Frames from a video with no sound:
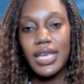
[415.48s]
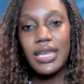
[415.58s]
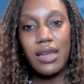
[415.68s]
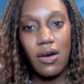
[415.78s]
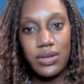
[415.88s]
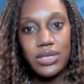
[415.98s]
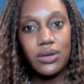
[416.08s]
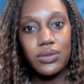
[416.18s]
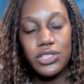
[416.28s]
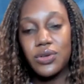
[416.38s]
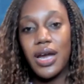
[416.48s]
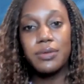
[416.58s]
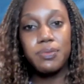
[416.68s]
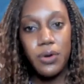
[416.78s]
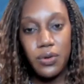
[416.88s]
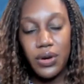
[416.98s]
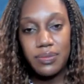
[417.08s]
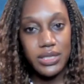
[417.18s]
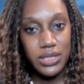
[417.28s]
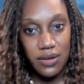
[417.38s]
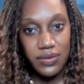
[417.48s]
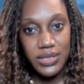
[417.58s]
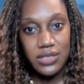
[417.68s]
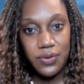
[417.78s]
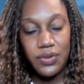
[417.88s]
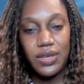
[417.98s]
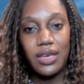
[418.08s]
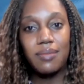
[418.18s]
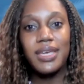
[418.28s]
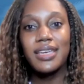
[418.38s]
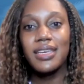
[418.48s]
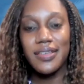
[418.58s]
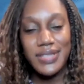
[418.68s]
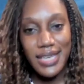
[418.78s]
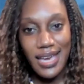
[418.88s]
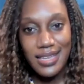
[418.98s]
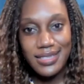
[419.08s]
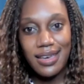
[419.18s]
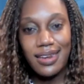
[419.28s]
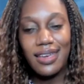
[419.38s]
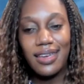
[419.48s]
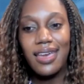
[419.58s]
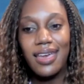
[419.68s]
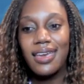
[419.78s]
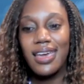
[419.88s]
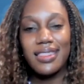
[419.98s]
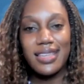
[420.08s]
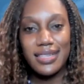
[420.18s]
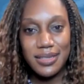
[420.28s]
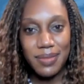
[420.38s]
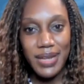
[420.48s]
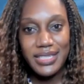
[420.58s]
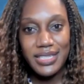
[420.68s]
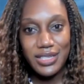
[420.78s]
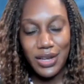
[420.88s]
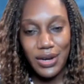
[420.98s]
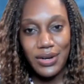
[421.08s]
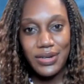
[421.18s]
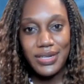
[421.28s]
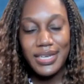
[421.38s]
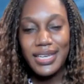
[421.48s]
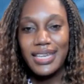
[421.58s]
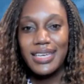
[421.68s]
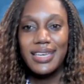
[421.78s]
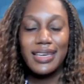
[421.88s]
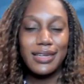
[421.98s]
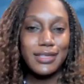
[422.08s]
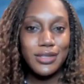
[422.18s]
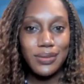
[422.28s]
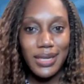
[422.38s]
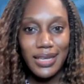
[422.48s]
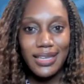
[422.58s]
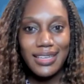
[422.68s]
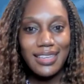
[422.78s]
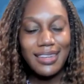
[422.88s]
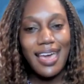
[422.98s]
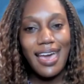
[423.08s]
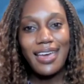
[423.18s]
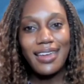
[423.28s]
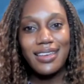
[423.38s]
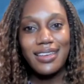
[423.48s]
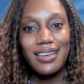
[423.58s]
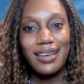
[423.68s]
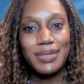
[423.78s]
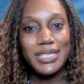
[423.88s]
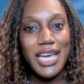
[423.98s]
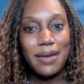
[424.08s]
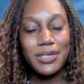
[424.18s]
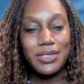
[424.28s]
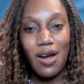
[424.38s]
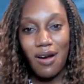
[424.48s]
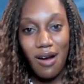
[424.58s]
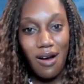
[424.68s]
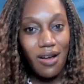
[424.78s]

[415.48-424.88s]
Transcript: and also describes programs and services for them, gives a case study, and then some lessons learned. It is unique in that the chapters are